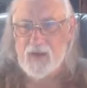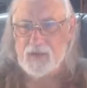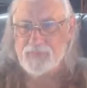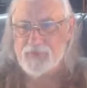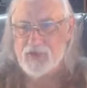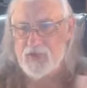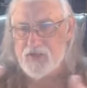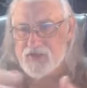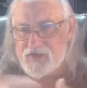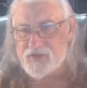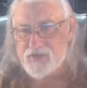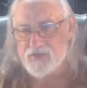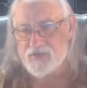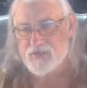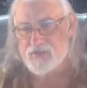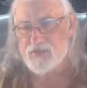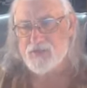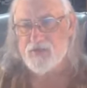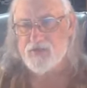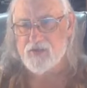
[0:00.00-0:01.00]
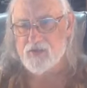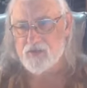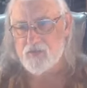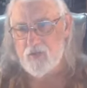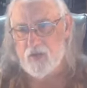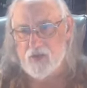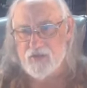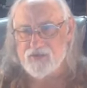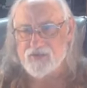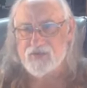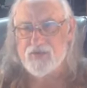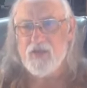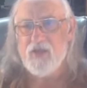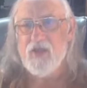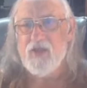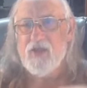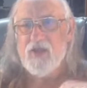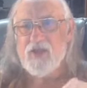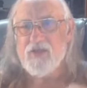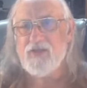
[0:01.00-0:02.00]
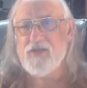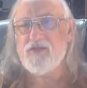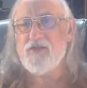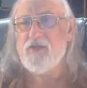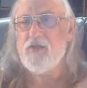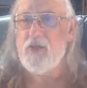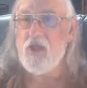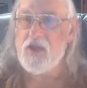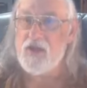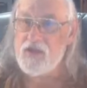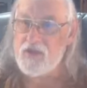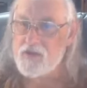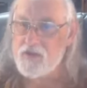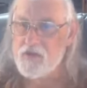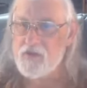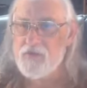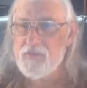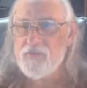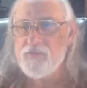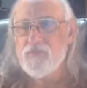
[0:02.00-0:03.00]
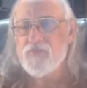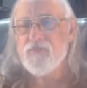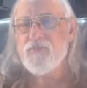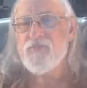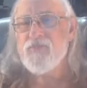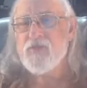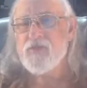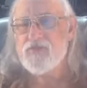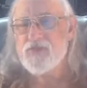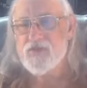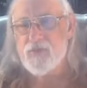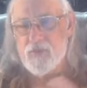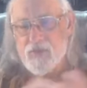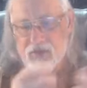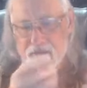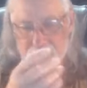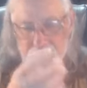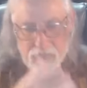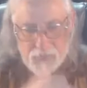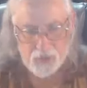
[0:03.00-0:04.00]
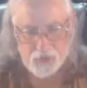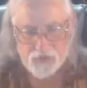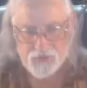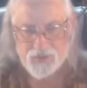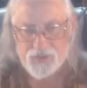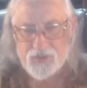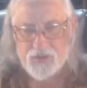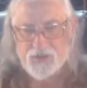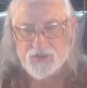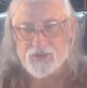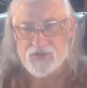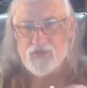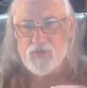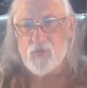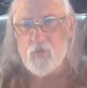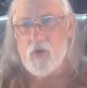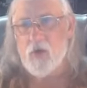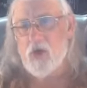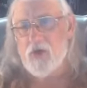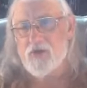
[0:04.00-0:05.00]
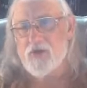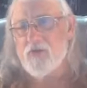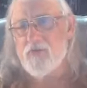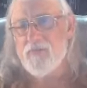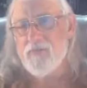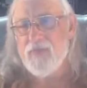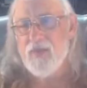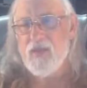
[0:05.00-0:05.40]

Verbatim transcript: baptized us into Christ. And then later, someone immersed us in water.